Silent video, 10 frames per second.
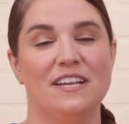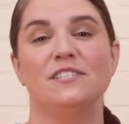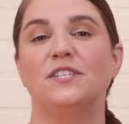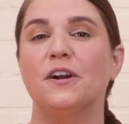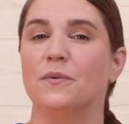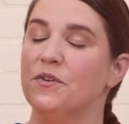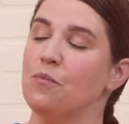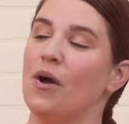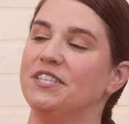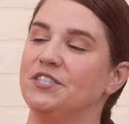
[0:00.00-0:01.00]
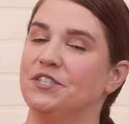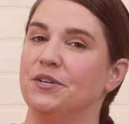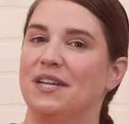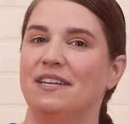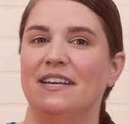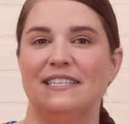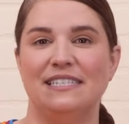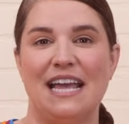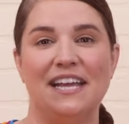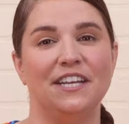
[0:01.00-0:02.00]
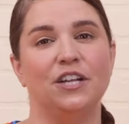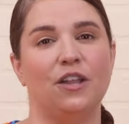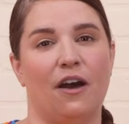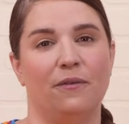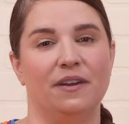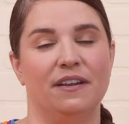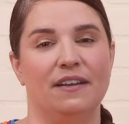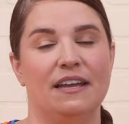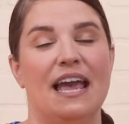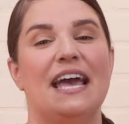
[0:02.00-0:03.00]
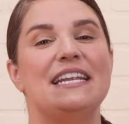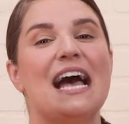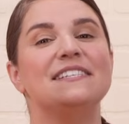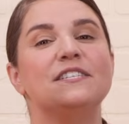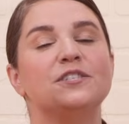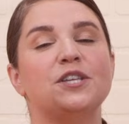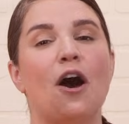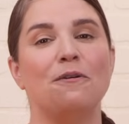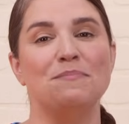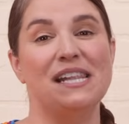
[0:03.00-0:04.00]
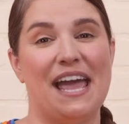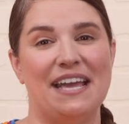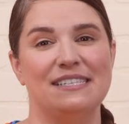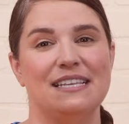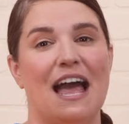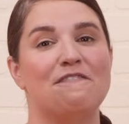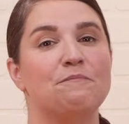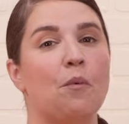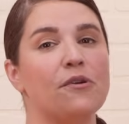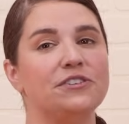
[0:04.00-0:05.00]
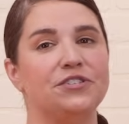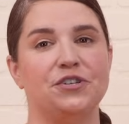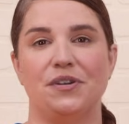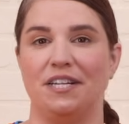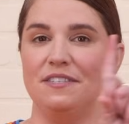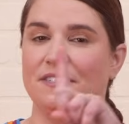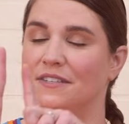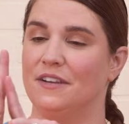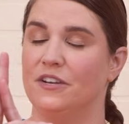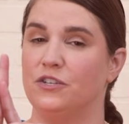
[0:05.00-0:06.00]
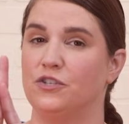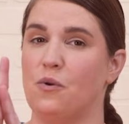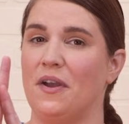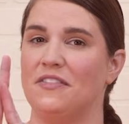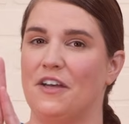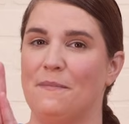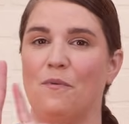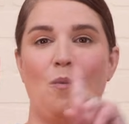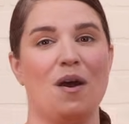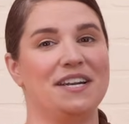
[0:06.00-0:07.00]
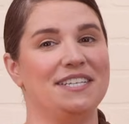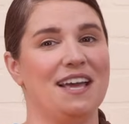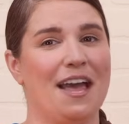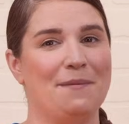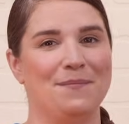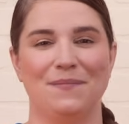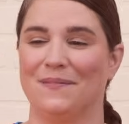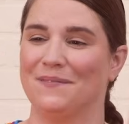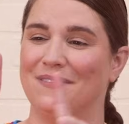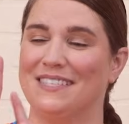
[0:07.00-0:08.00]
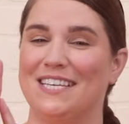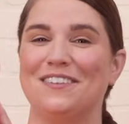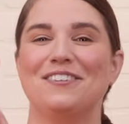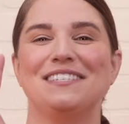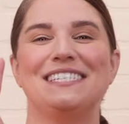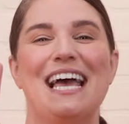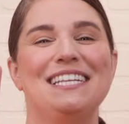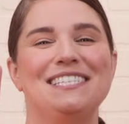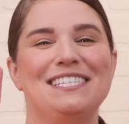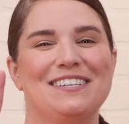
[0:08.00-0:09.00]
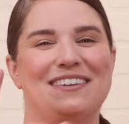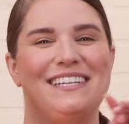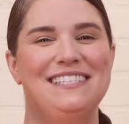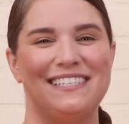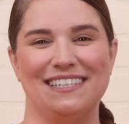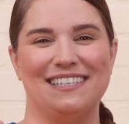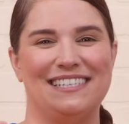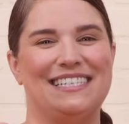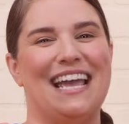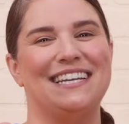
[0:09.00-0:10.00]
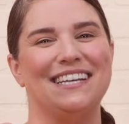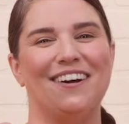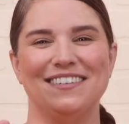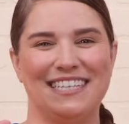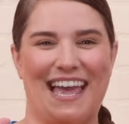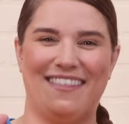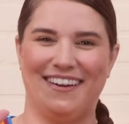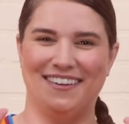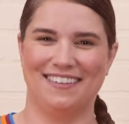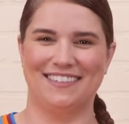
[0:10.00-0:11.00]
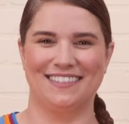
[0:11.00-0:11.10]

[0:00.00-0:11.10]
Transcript: Start with one student standing alone, and as the song plays, have more students join them one at a time, till there's ten students standing all together.